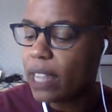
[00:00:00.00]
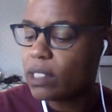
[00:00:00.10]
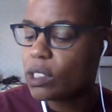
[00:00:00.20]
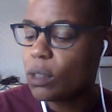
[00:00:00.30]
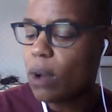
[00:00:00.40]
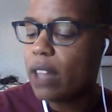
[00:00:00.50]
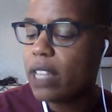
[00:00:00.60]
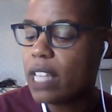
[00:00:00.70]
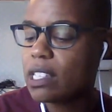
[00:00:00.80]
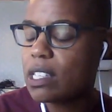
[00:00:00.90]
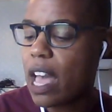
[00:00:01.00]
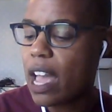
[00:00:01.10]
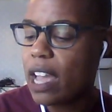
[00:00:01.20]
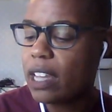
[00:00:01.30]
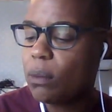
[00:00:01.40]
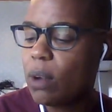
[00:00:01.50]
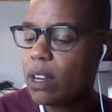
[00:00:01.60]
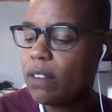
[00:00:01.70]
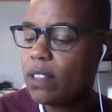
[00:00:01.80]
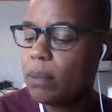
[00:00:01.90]
So on that slide, one
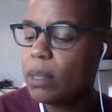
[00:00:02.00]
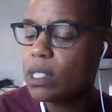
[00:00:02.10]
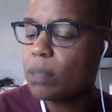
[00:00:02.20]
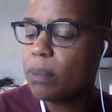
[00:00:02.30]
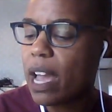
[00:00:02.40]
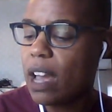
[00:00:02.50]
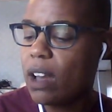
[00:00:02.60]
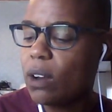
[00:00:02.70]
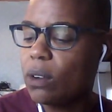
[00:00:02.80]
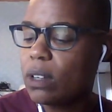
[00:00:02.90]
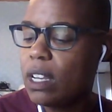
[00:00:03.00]
of them is about